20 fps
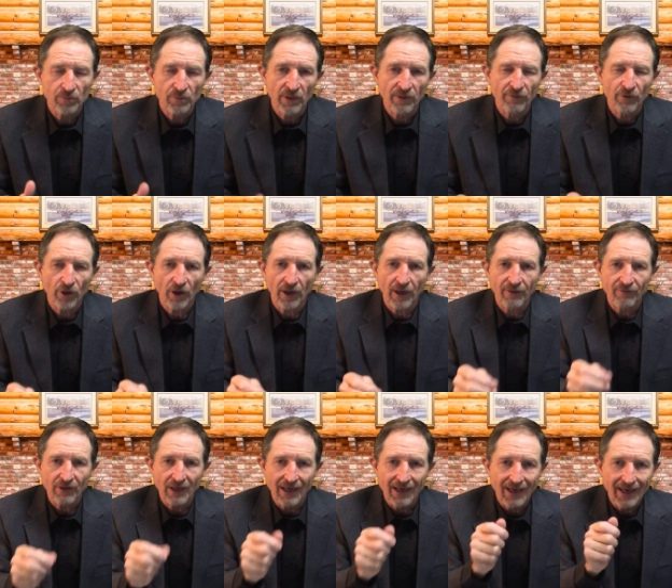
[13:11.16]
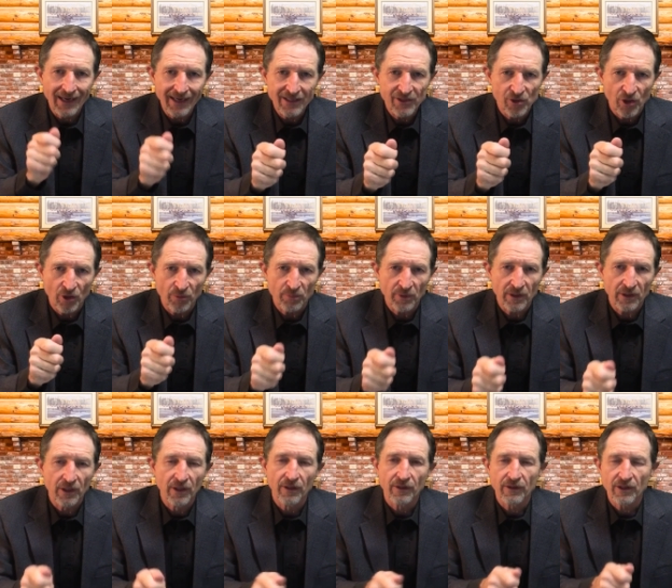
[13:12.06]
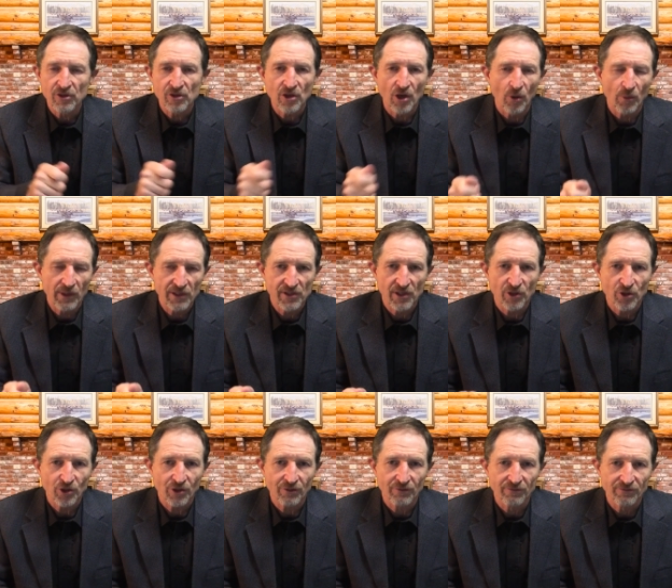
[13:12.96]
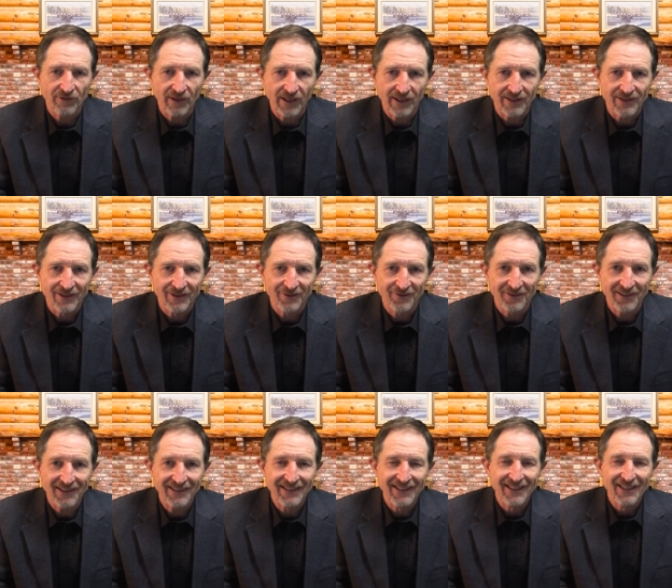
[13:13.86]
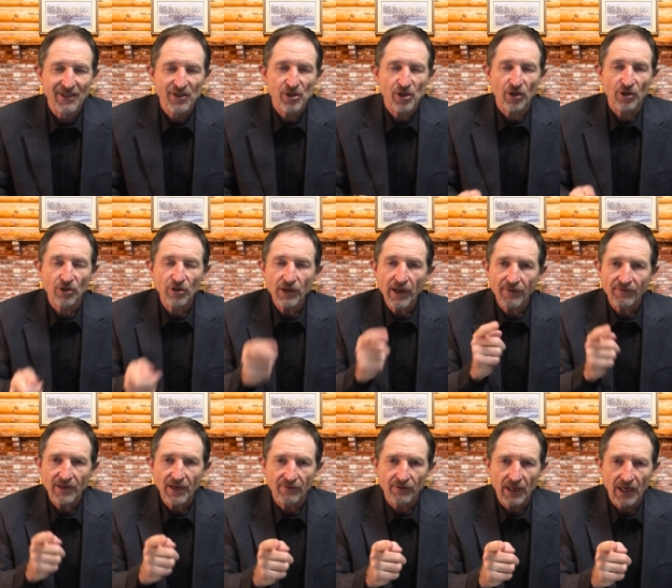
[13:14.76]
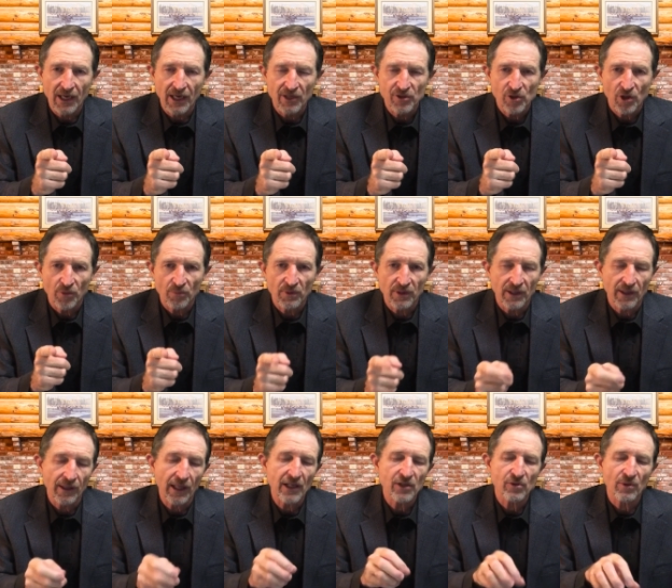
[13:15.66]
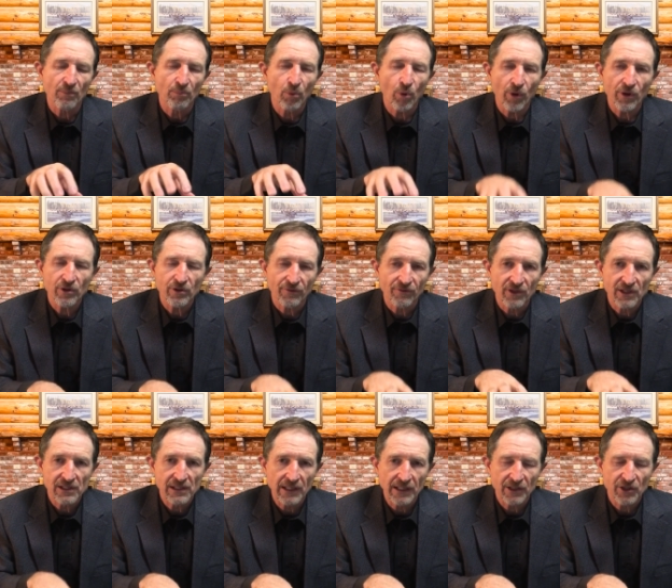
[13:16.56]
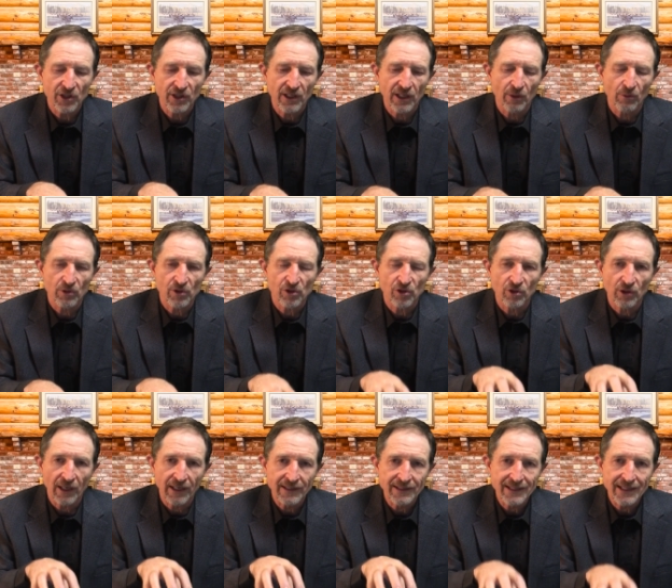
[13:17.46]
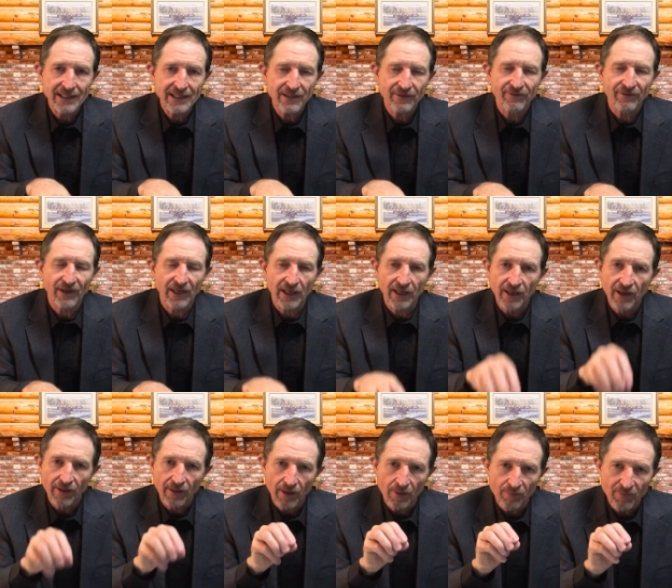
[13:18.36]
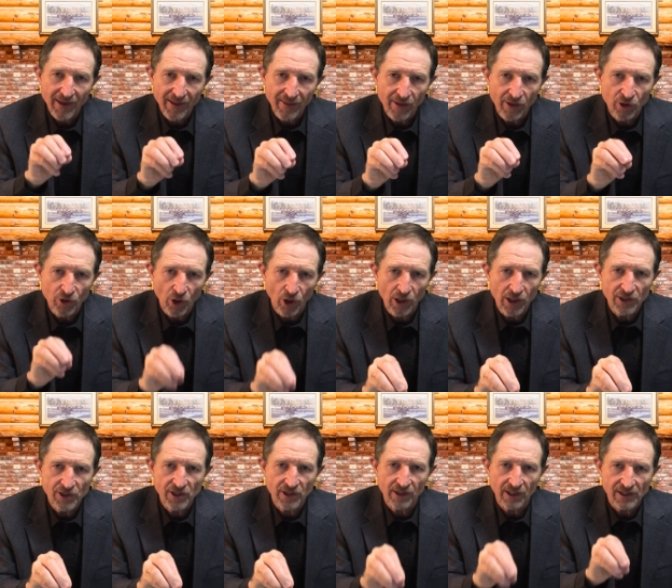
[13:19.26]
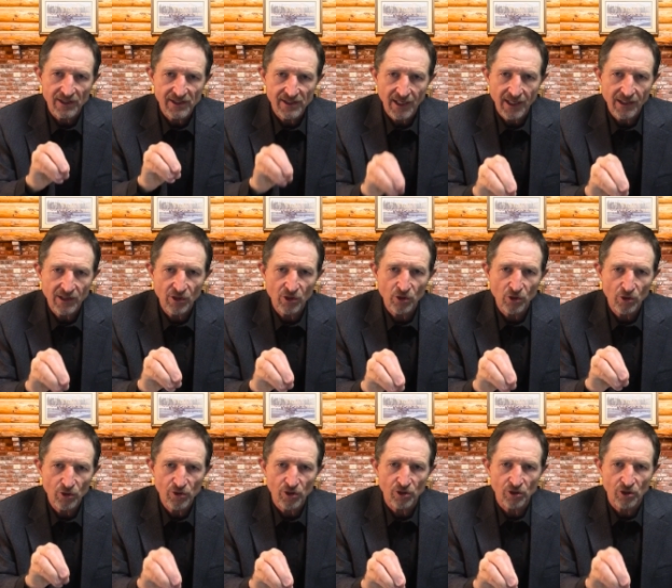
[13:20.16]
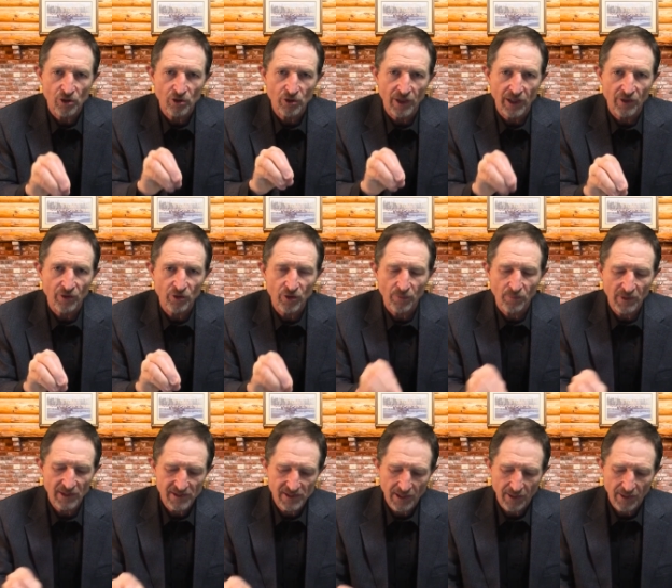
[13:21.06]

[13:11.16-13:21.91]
but if you don't have your eyes open, there's no ways that you can fight, right? So you do have to have your eyes open, and that's the point of this lecture here was to identify the methodology that Satan uses to try and trip us